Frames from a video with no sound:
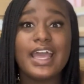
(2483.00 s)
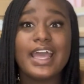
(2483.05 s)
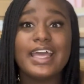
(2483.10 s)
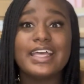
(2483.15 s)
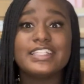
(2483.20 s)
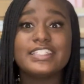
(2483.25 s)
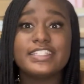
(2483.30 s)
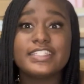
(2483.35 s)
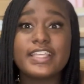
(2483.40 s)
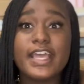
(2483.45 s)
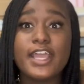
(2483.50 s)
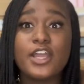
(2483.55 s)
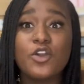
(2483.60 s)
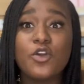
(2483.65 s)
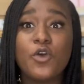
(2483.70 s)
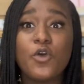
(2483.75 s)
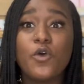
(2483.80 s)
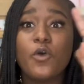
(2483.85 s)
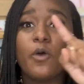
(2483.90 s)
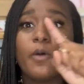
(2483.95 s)

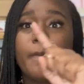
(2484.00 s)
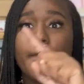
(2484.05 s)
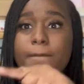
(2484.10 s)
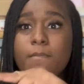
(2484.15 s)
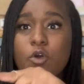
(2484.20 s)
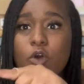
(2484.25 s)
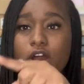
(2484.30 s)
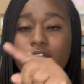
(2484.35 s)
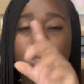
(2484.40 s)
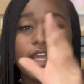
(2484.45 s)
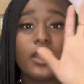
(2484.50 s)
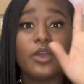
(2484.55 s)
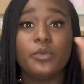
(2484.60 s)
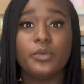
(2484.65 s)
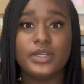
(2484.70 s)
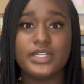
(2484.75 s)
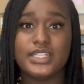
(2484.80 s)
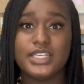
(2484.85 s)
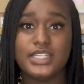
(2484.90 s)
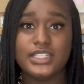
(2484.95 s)
single morning
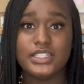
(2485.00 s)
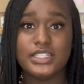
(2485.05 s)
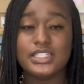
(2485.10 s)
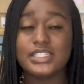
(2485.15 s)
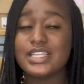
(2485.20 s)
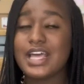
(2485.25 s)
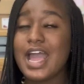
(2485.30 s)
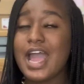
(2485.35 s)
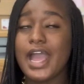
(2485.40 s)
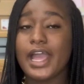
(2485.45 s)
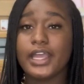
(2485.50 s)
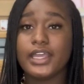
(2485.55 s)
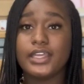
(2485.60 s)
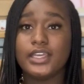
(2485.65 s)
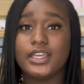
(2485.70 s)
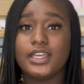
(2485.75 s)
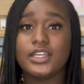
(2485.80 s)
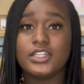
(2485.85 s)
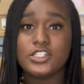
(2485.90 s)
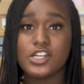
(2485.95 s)
we did this. I
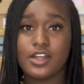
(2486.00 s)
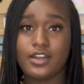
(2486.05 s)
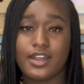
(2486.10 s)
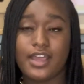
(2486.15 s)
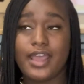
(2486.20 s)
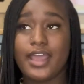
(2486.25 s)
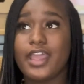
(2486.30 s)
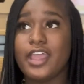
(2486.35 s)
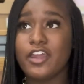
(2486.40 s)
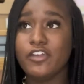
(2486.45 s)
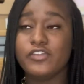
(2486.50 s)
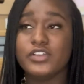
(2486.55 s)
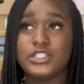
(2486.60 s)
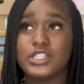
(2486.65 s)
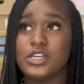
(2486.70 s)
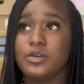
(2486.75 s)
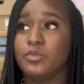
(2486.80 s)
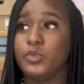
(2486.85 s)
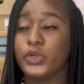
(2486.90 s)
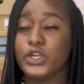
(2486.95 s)
kid y'all not, every
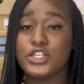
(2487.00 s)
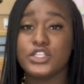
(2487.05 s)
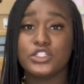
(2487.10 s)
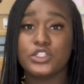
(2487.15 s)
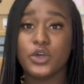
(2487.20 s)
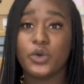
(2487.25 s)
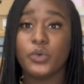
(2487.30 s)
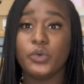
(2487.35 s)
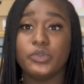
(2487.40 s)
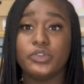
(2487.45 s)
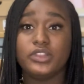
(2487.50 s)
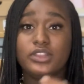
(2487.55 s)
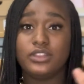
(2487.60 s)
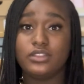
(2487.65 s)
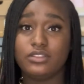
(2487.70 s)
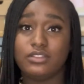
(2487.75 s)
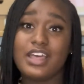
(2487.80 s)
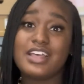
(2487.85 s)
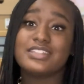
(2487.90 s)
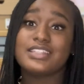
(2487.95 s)
single morning. So
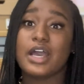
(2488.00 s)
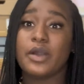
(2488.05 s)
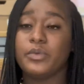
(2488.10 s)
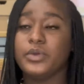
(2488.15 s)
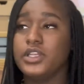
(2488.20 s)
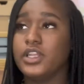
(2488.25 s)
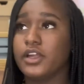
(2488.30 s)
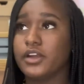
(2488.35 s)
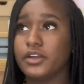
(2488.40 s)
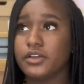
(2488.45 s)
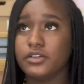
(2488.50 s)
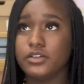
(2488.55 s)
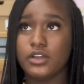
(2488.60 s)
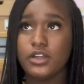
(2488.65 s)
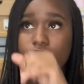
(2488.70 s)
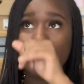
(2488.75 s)
that's how we learned.